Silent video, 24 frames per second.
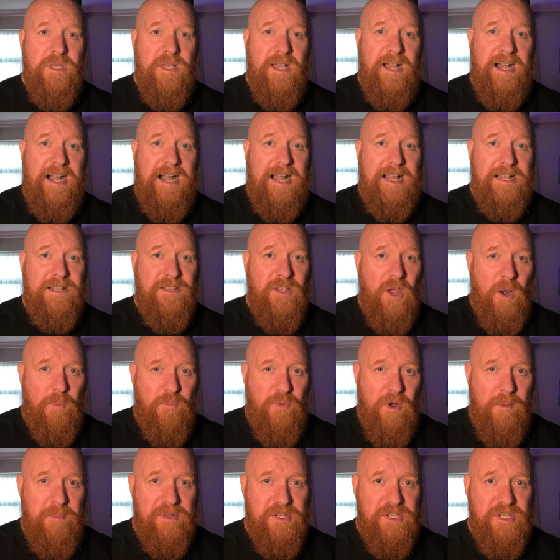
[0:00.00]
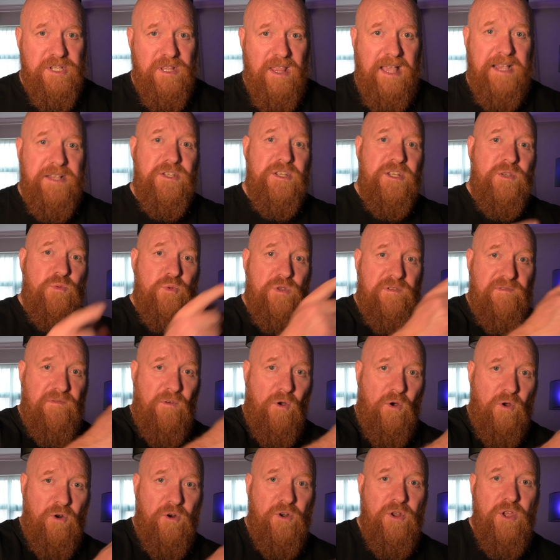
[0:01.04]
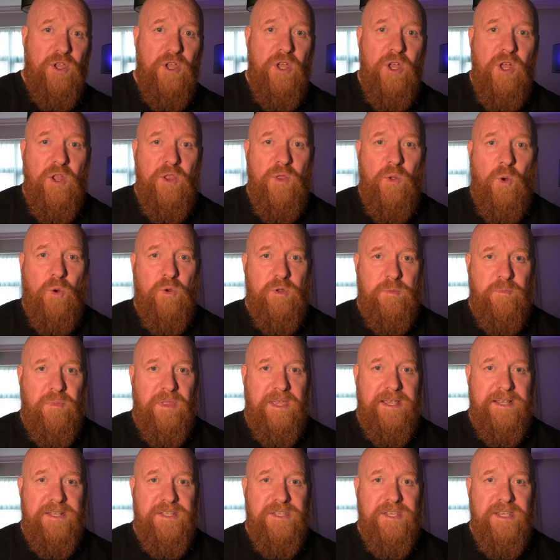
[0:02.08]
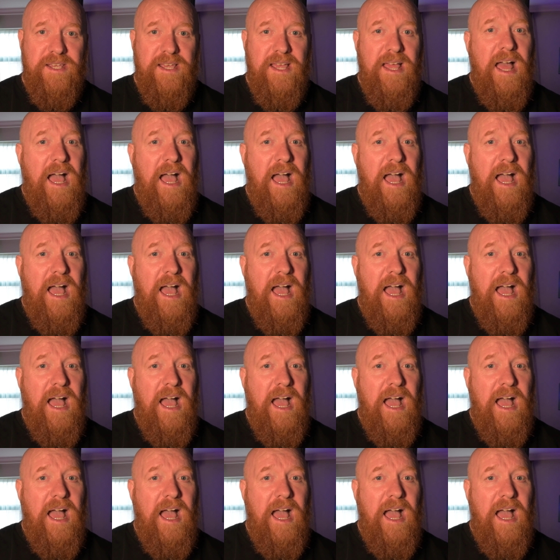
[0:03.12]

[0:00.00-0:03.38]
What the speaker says: and our premises license was for the old place.